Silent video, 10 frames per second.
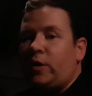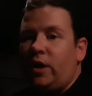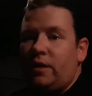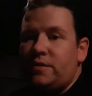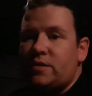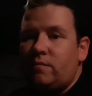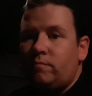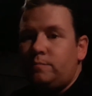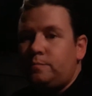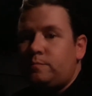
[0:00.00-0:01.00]
guns.
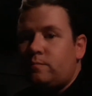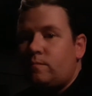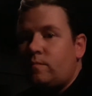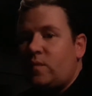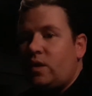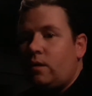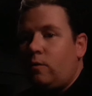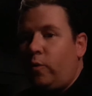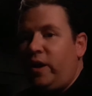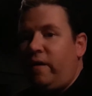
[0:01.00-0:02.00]

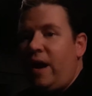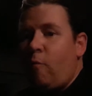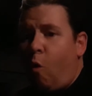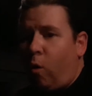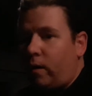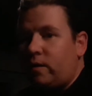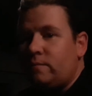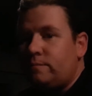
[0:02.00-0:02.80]
We are at war.